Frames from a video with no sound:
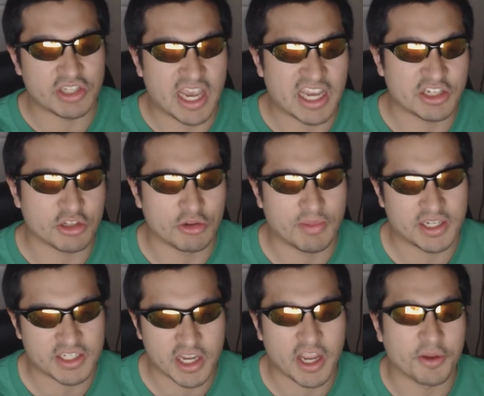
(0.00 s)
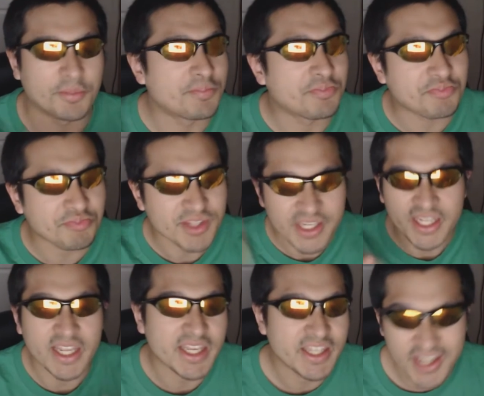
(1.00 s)
Angelo by saying,
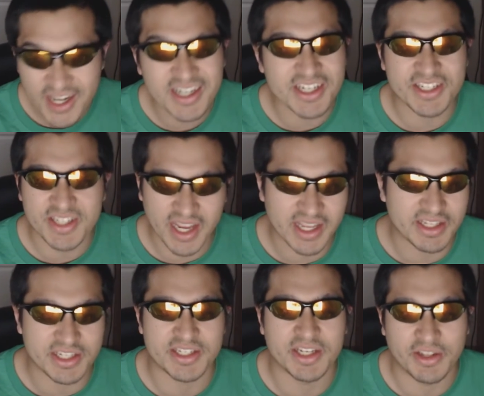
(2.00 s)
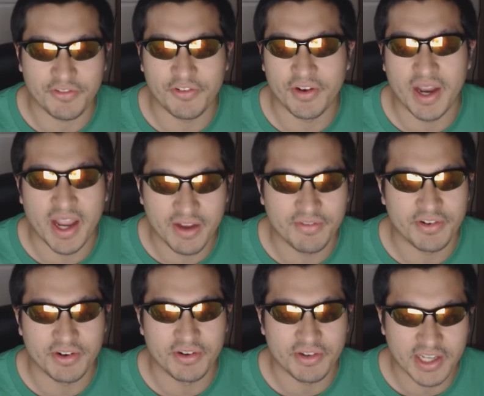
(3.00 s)
you're gonna stay in the city
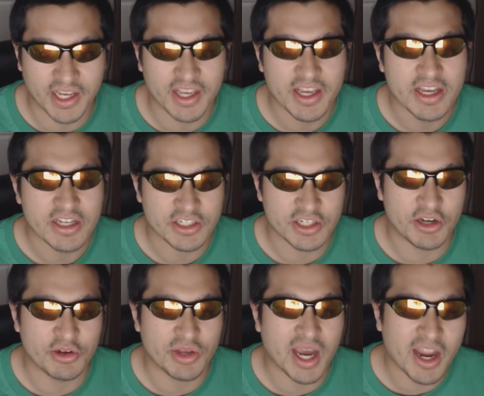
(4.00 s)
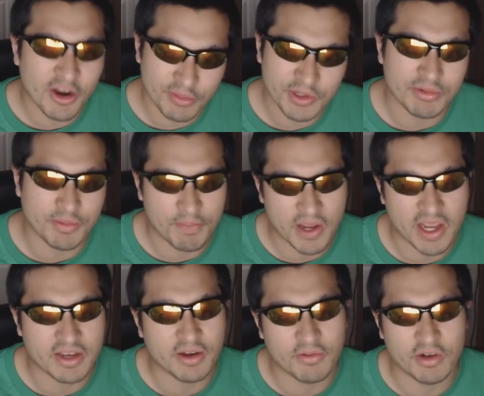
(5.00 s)
forever, okay? So I hope you
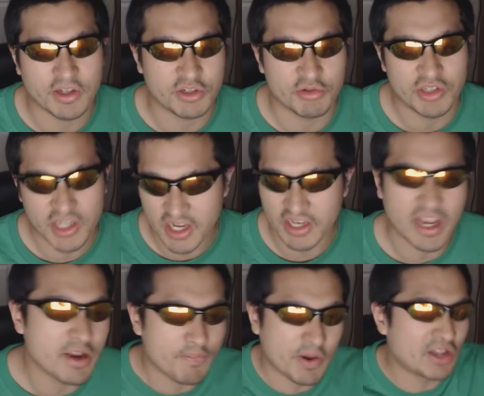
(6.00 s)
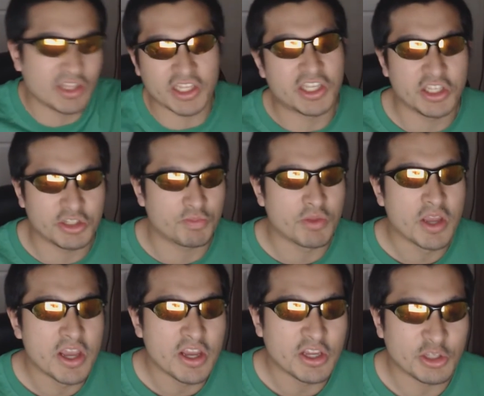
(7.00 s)
repent on what you did. And apparently he
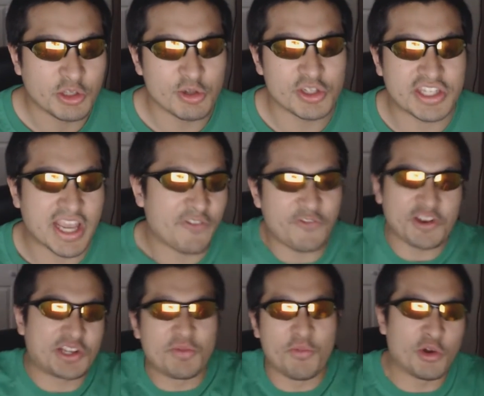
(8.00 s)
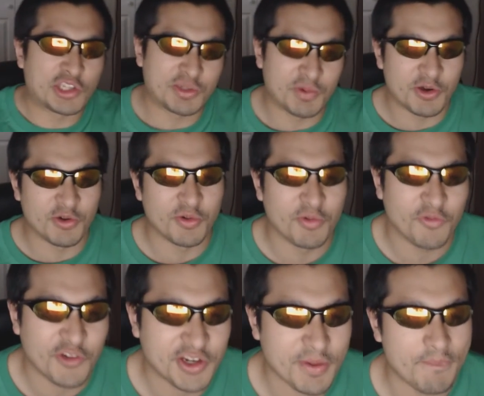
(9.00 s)
used that freaking multiple
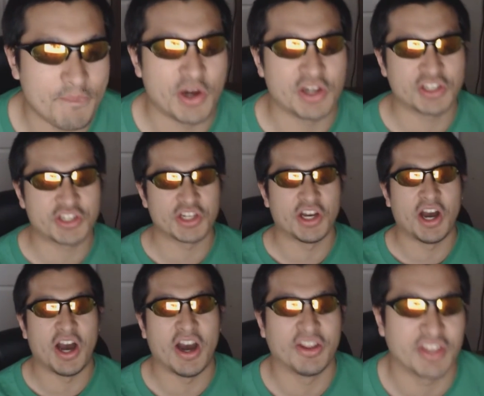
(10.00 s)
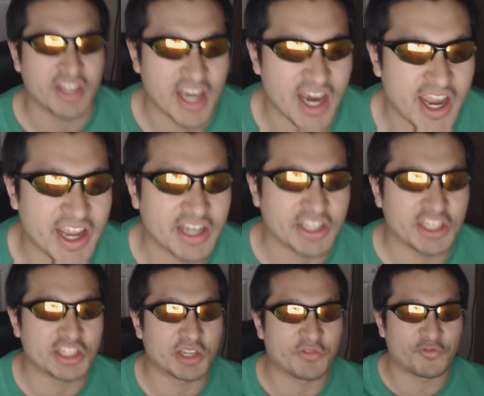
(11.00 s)
freaking punch on the guy and
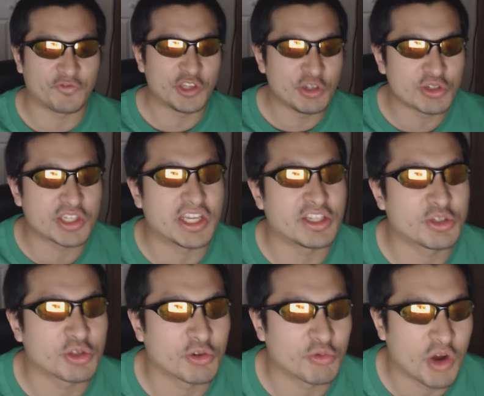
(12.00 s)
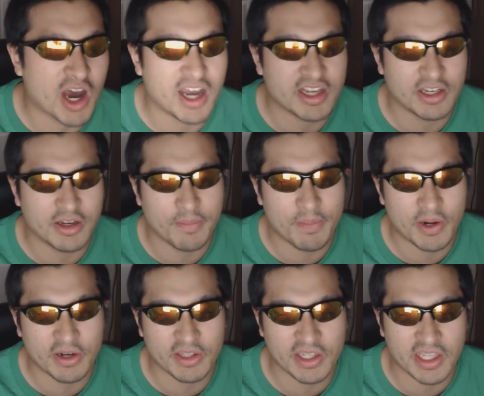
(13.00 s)
he's infused into the rock,
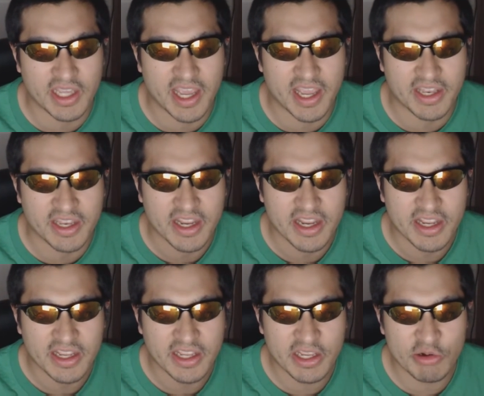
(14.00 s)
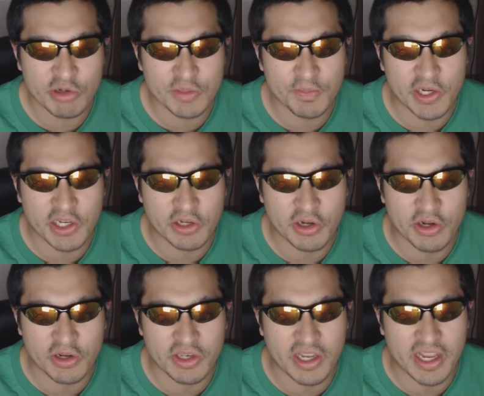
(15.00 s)
apparently. And it was pretty
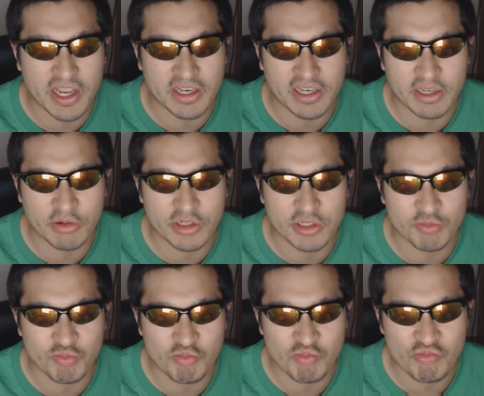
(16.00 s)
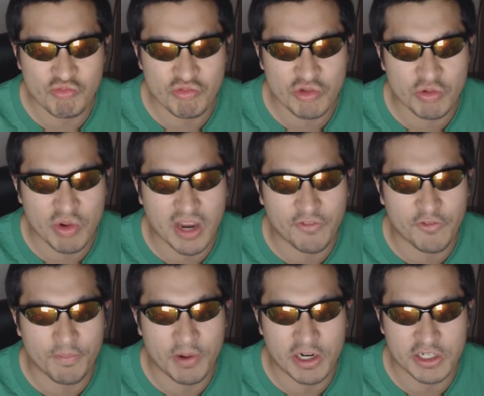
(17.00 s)
good and it was the
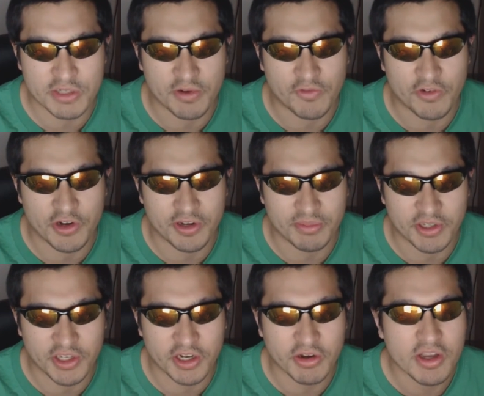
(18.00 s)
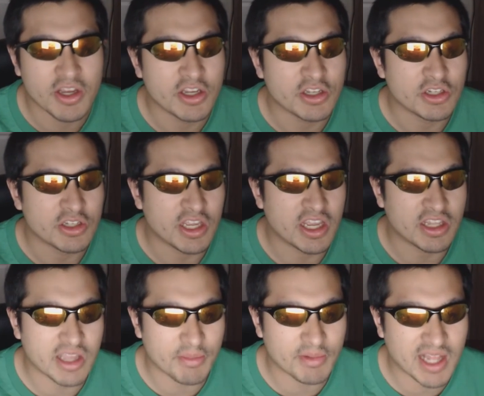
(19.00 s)
rightful punishment for him, you know?
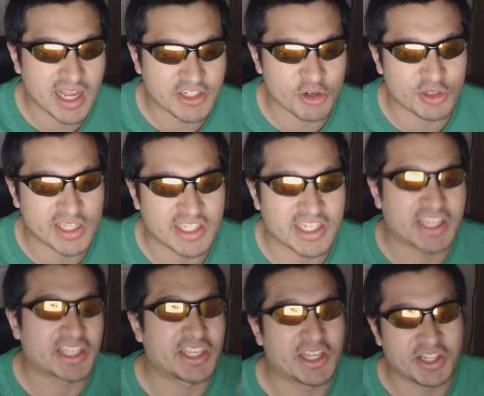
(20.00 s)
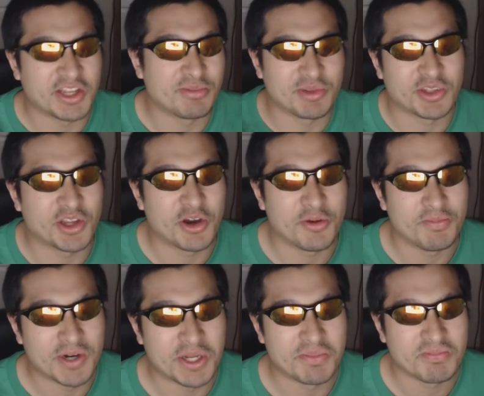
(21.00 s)
And I'm glad Josuke didn't kill him, you know,
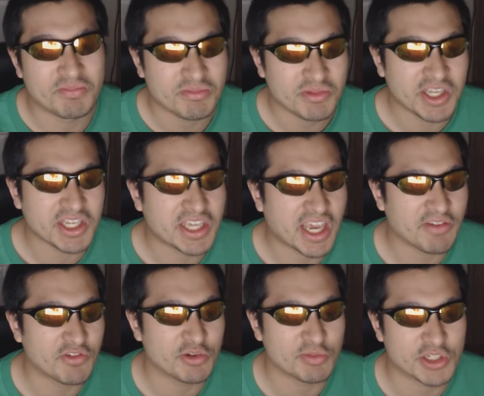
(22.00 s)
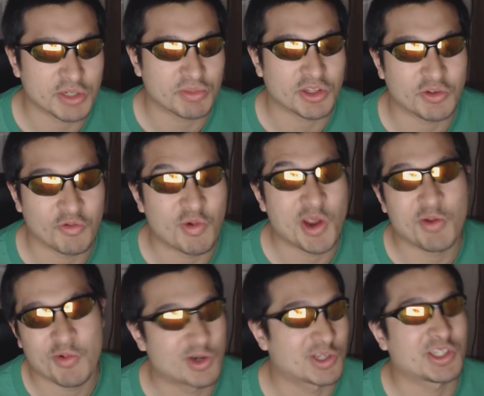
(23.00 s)
but he gave him something way
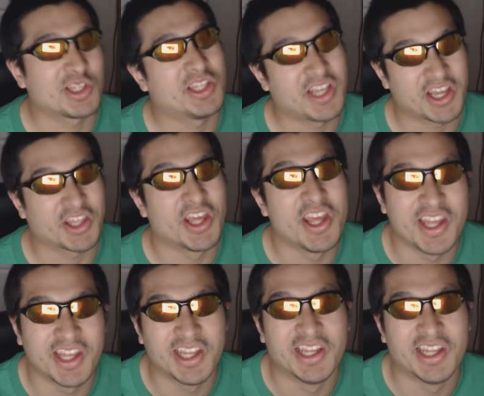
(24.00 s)
worse than death.